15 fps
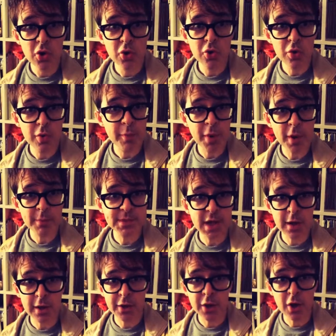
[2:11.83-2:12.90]
who
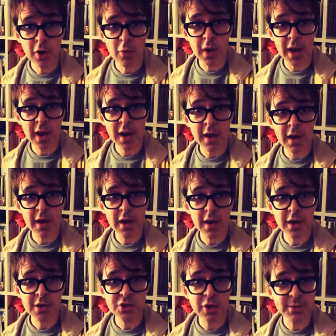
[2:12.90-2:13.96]
popped out of
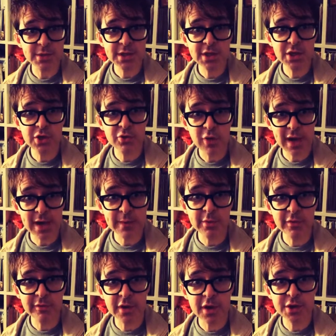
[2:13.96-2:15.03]
nowhere and dropped an
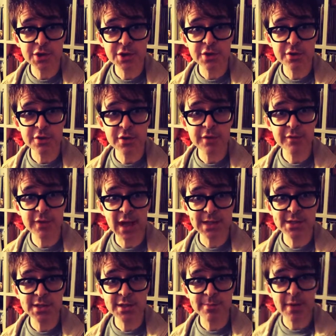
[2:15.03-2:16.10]
incredible version
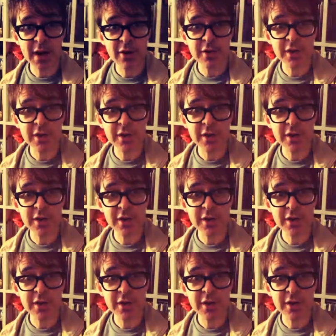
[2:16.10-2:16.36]
of Gangsta's